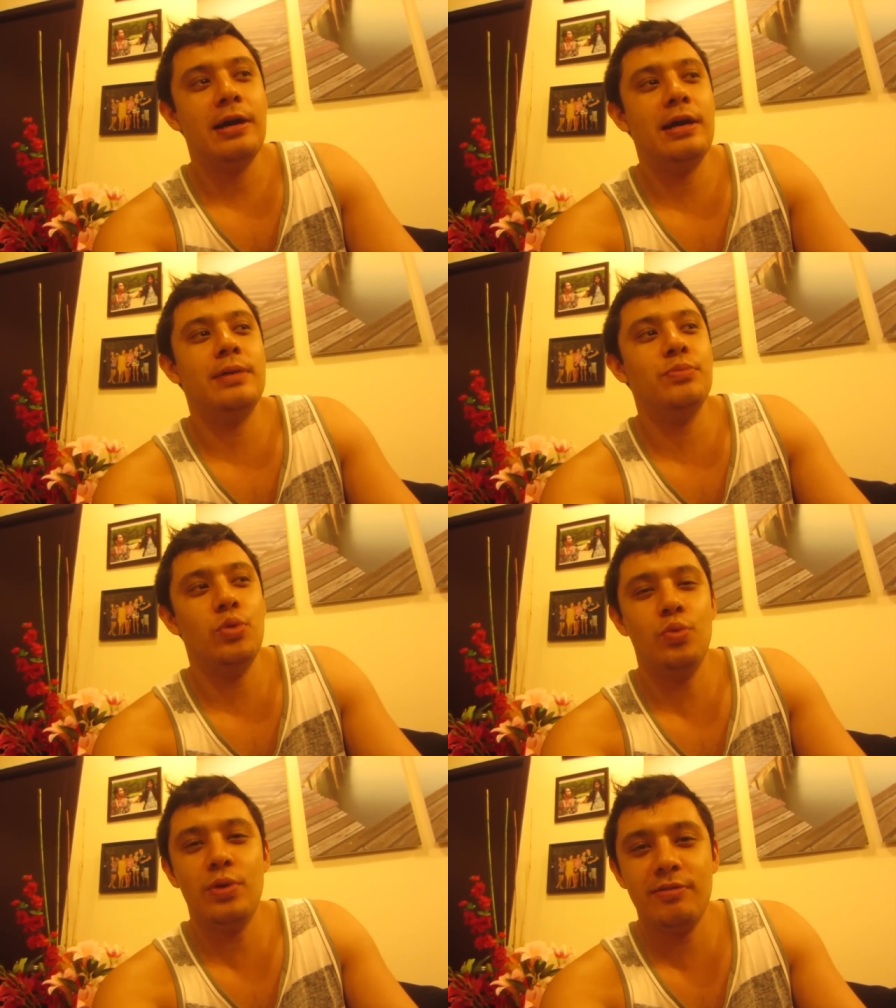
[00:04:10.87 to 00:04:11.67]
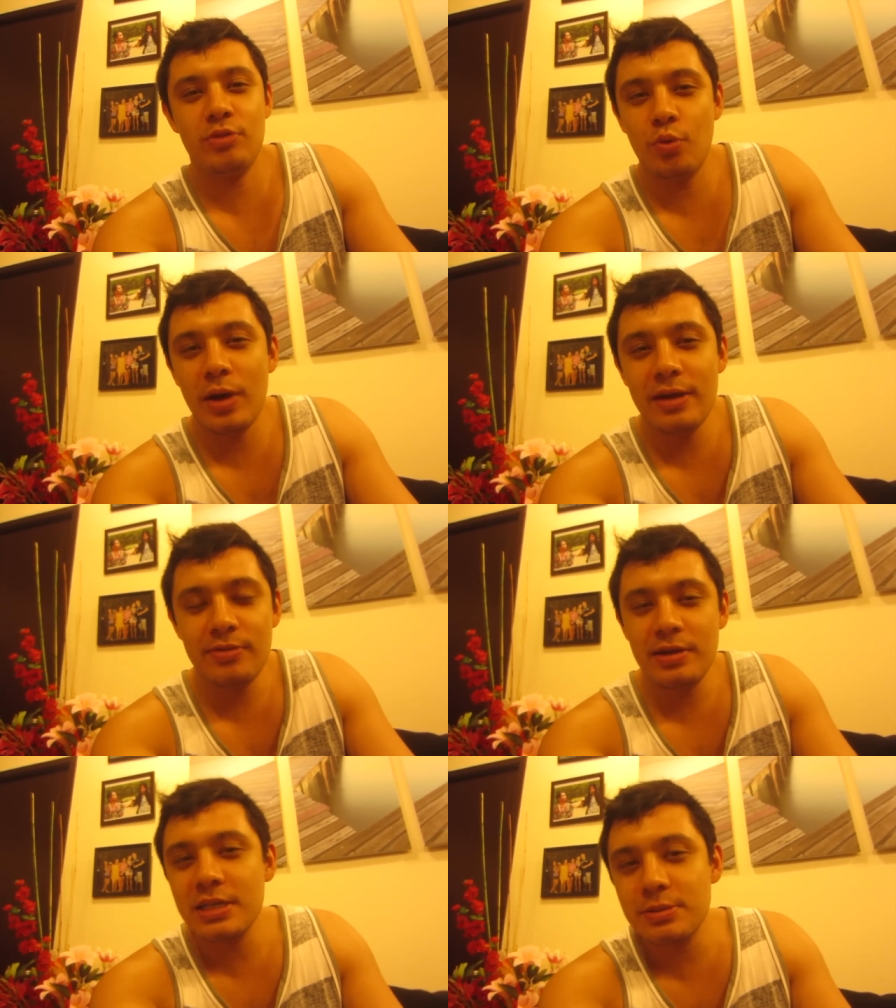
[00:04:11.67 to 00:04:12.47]
Um, what if the wife
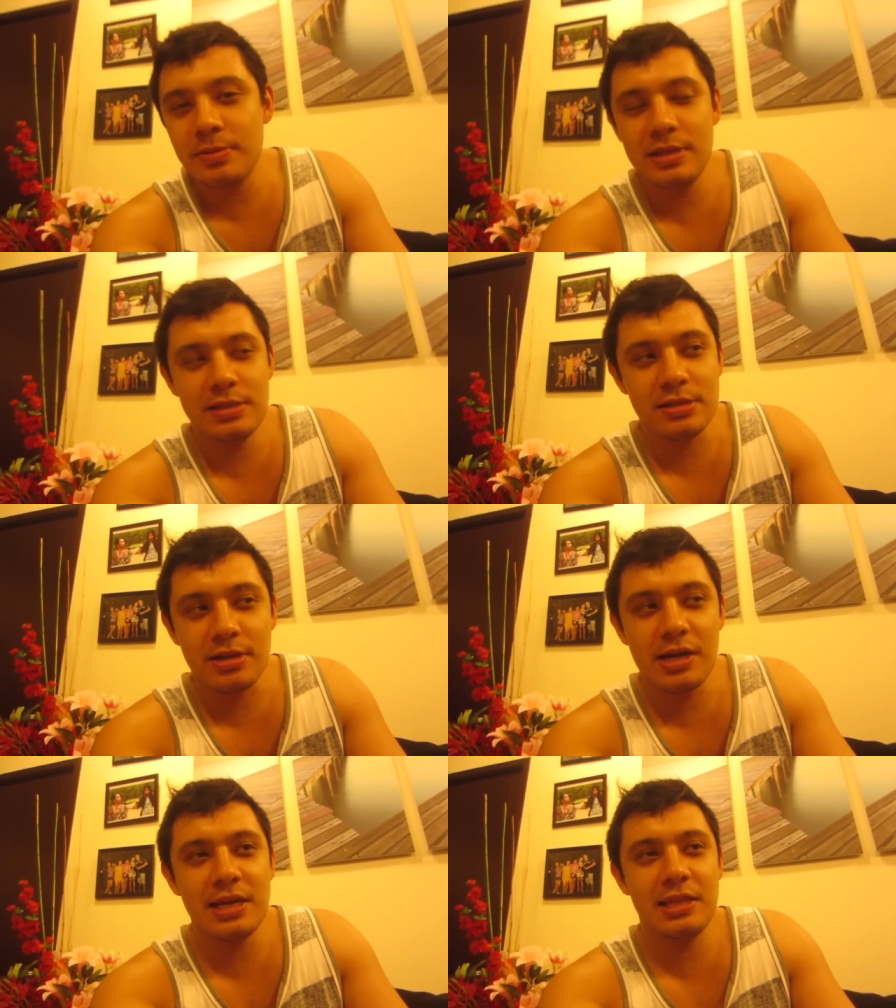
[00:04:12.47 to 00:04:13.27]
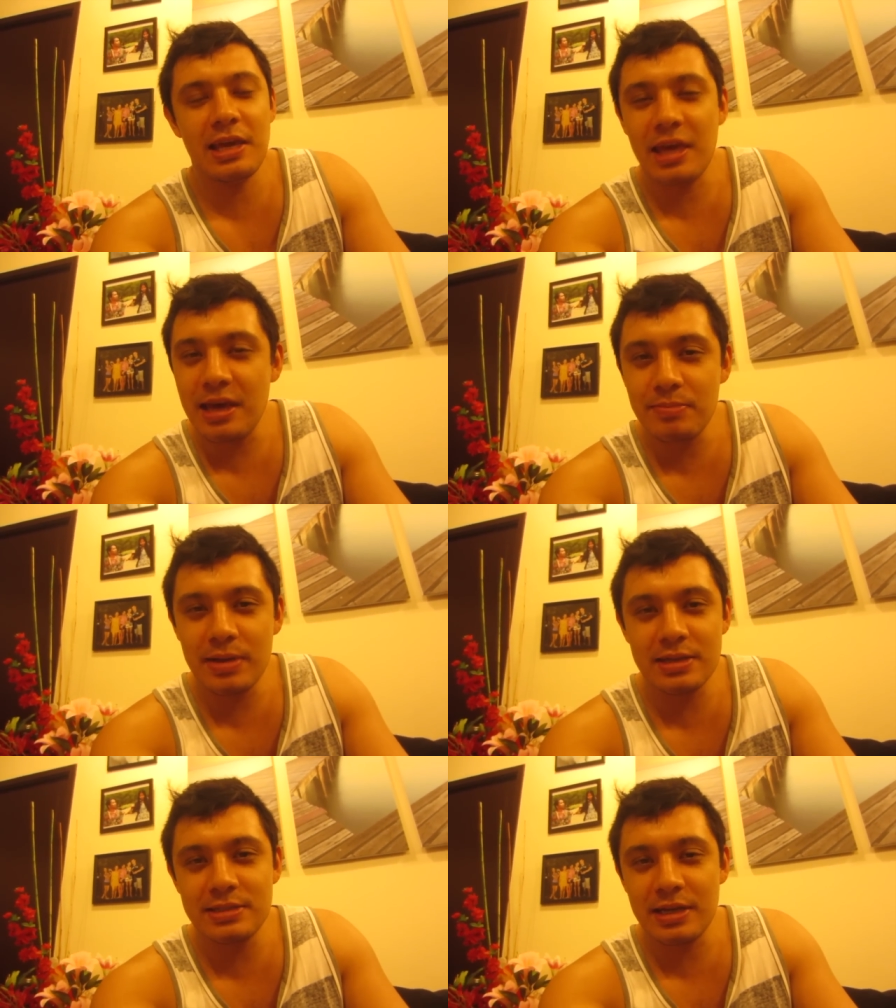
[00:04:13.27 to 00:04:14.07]
and husband need to talk and they can't
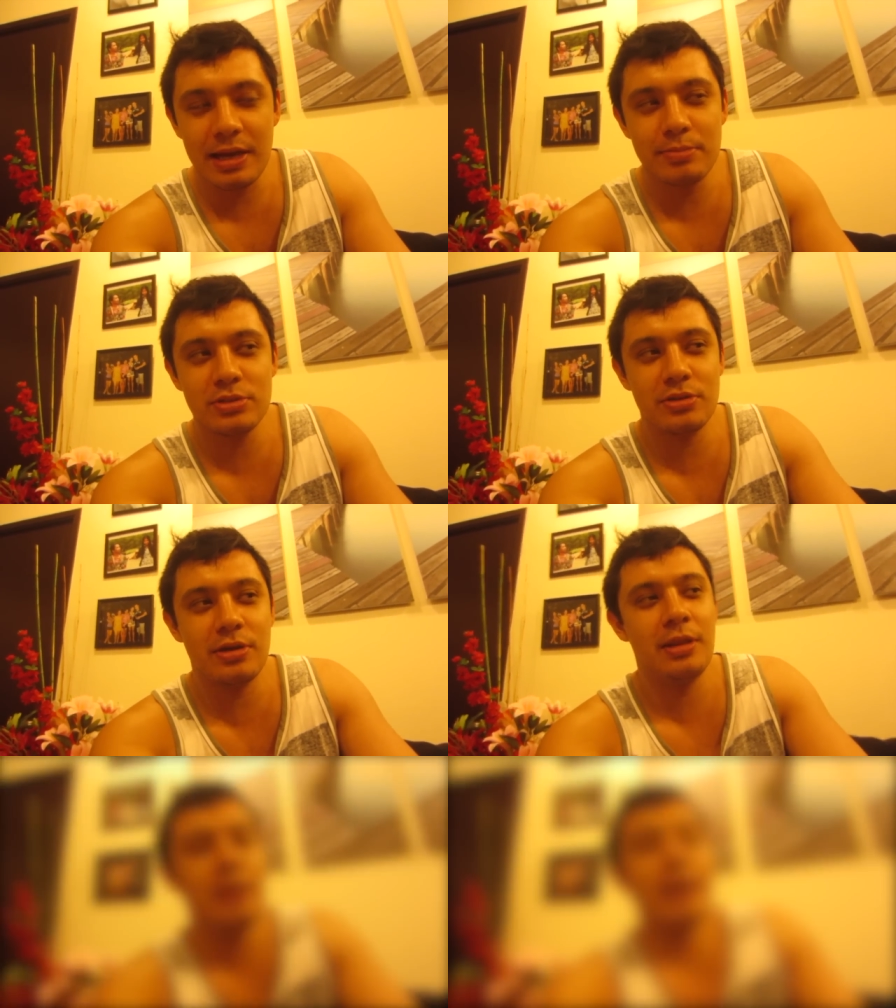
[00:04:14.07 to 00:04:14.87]
because the cameras are on?